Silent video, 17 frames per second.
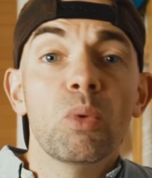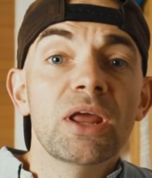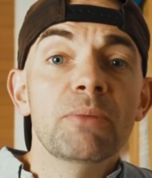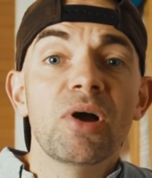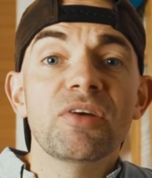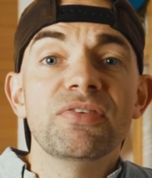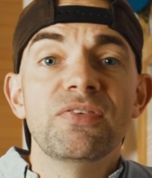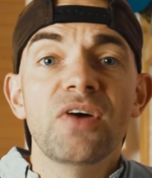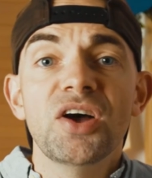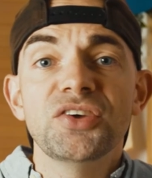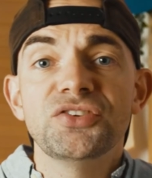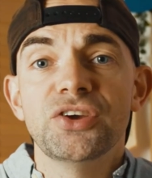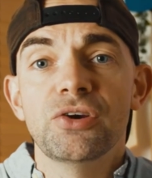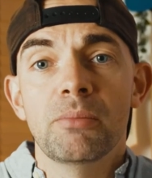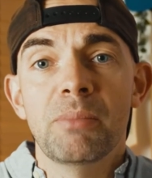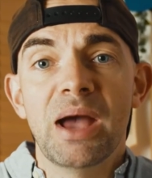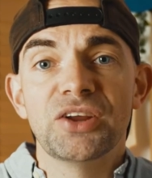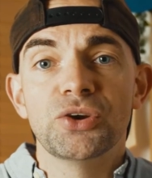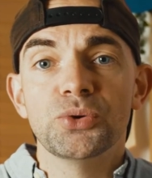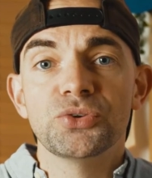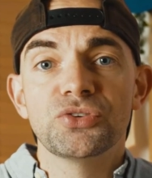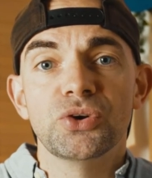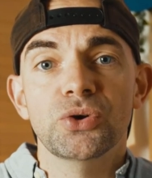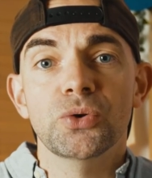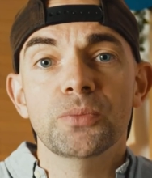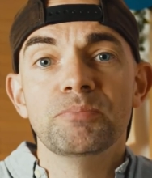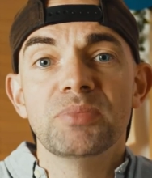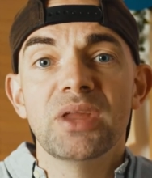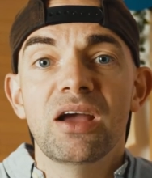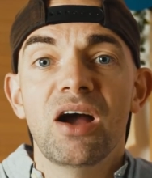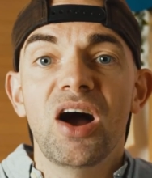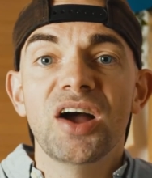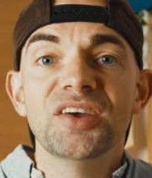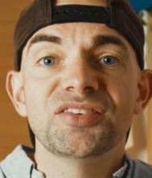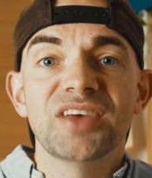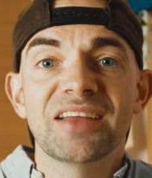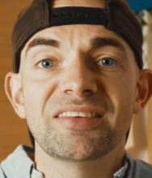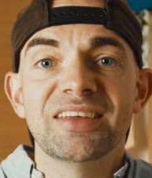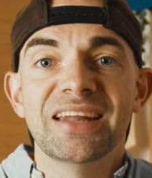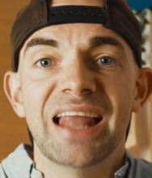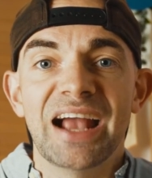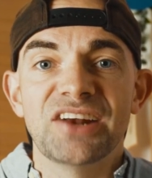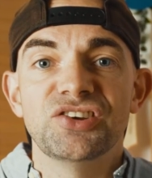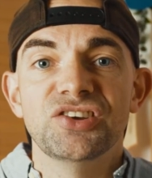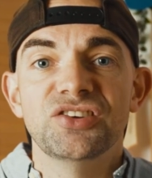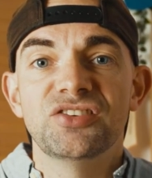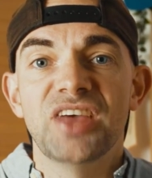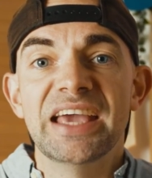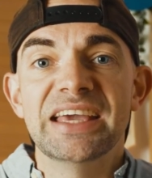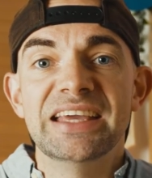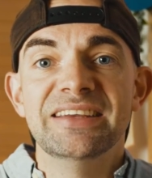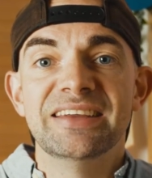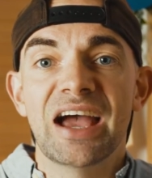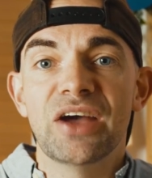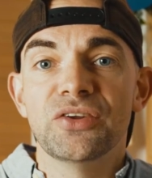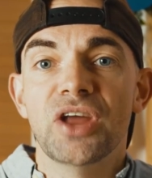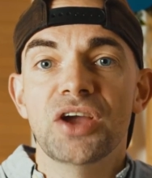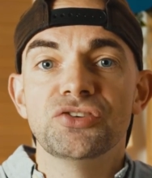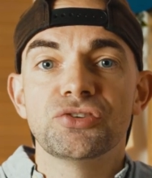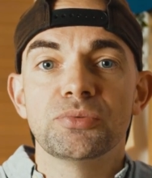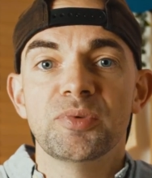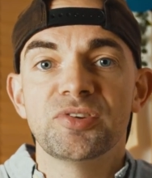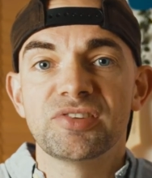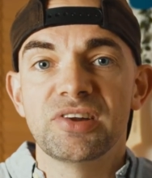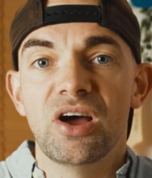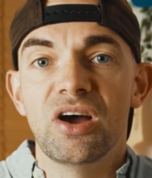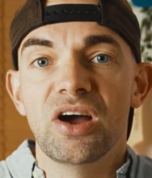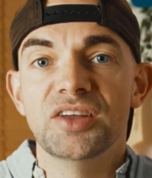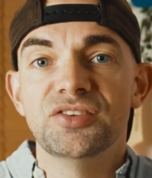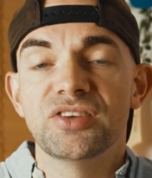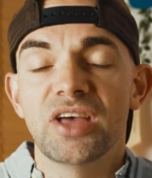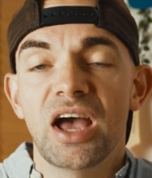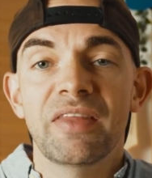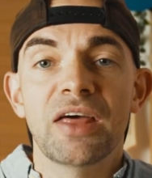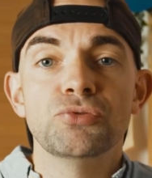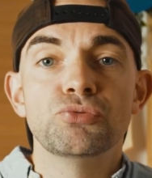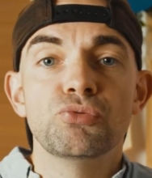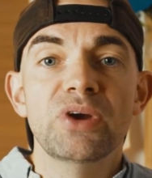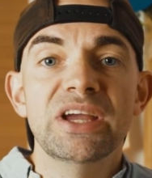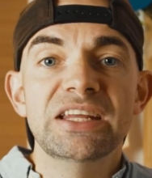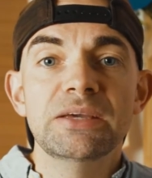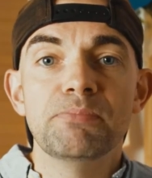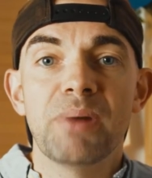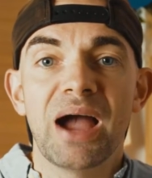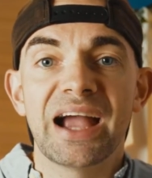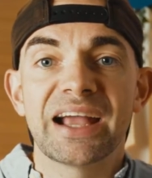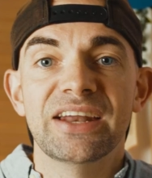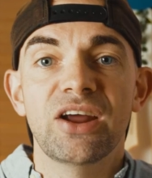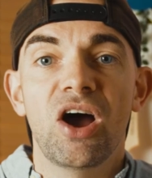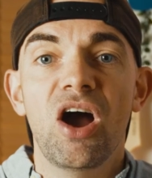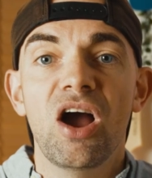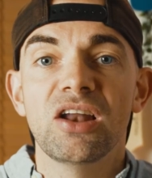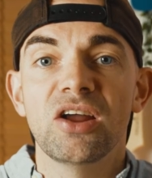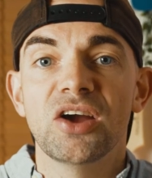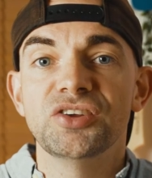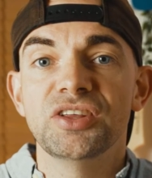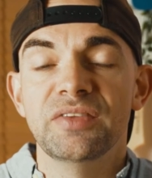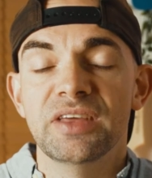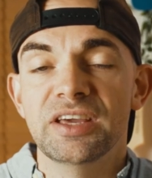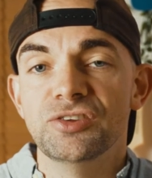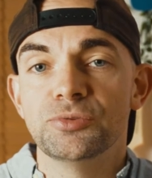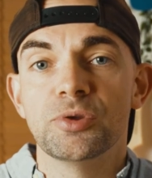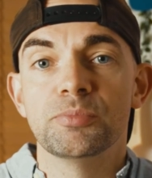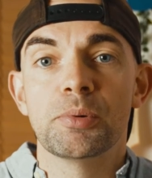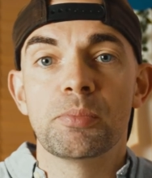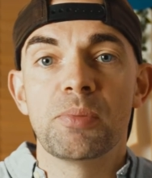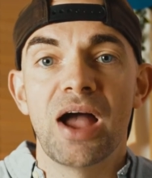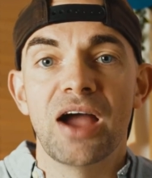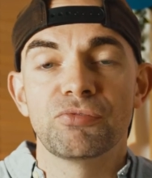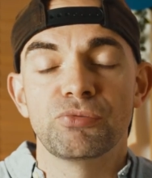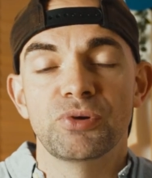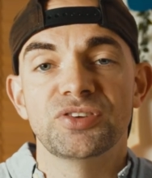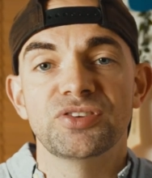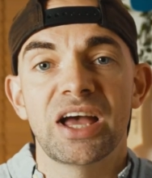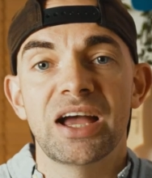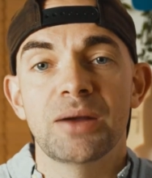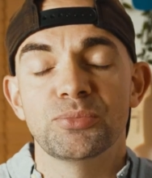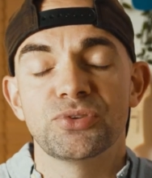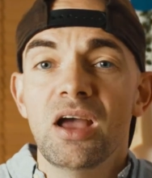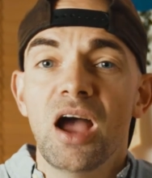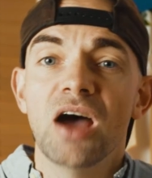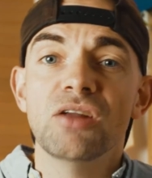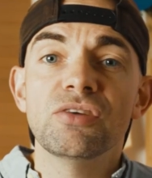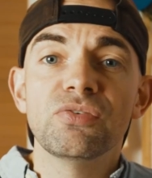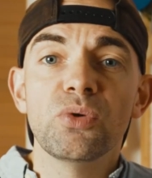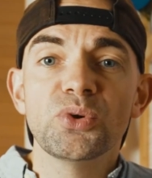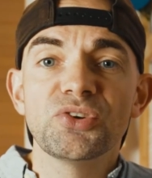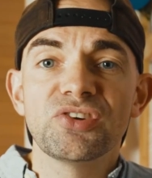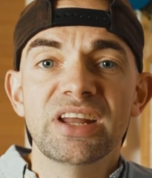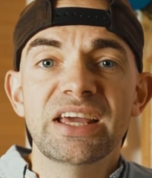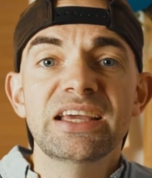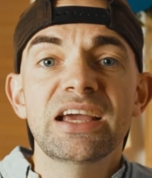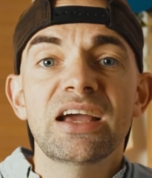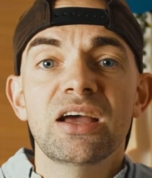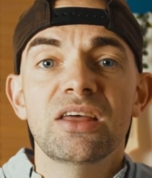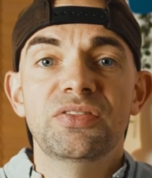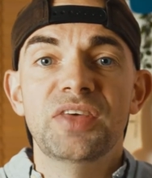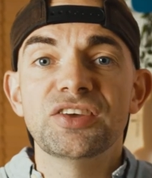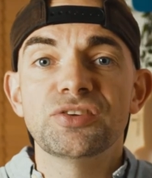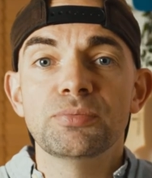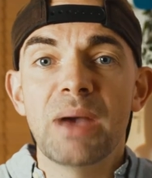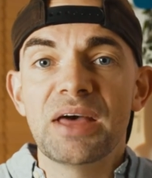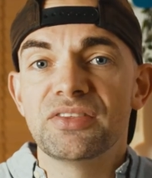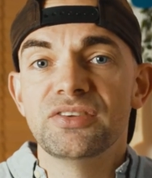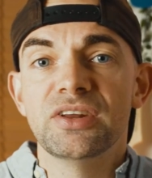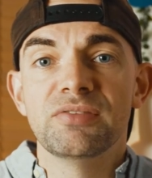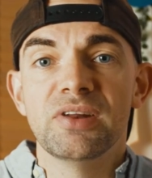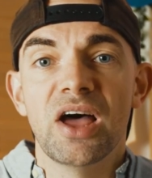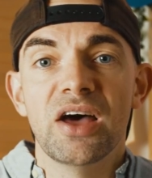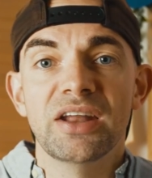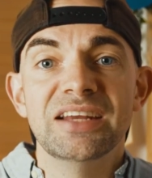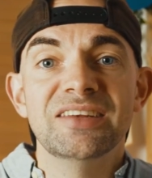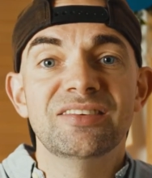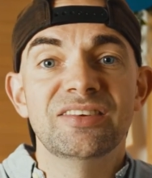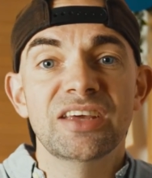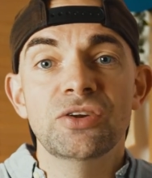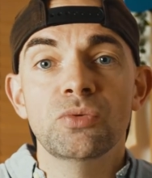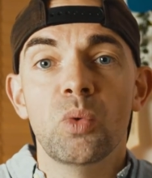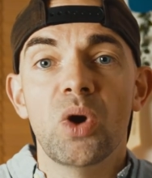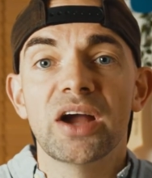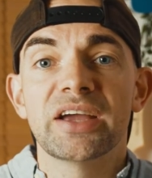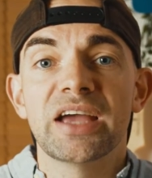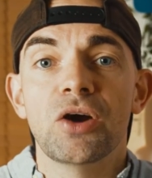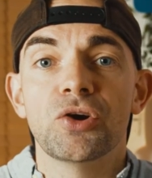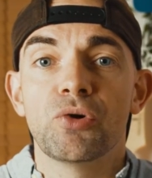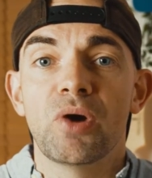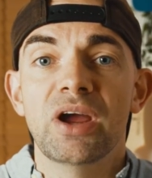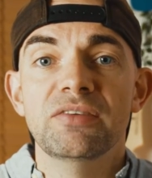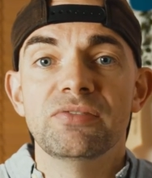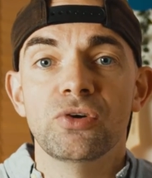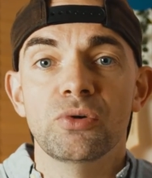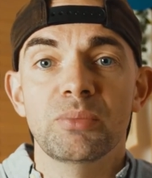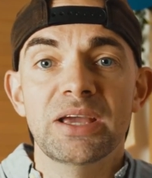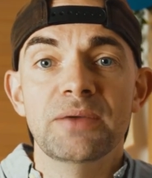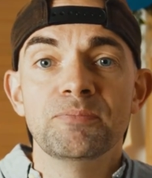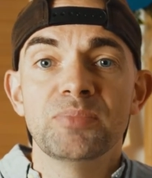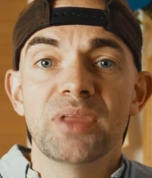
Well, in my first year at medical school, I sat in lectures taking down notes from the slides and then reading back and highlighting these to prepare for exams. Unfortunately, this method of learning didn't work out great for me,